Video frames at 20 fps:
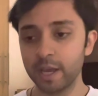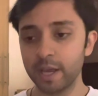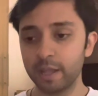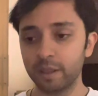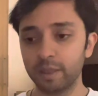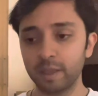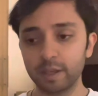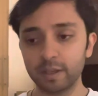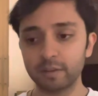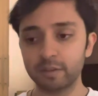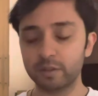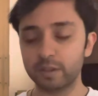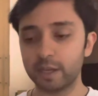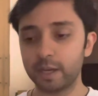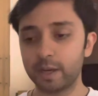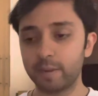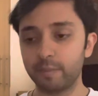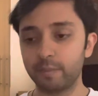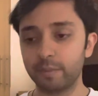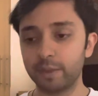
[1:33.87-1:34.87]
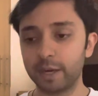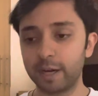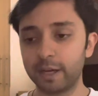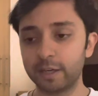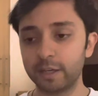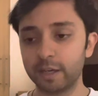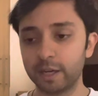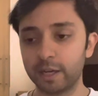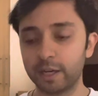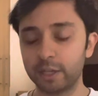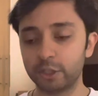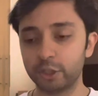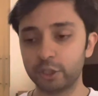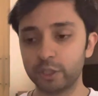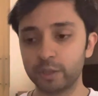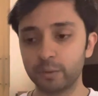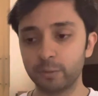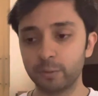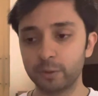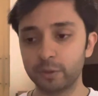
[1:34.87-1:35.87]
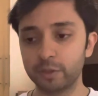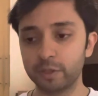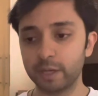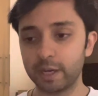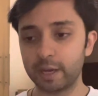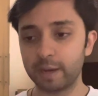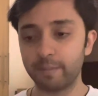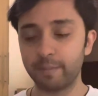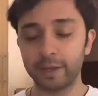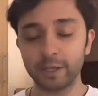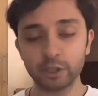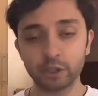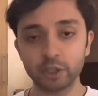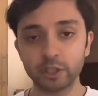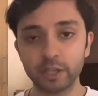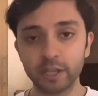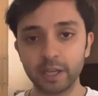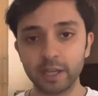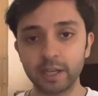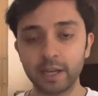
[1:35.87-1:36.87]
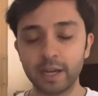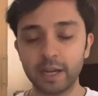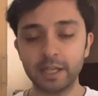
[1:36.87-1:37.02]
things that she was mentioning.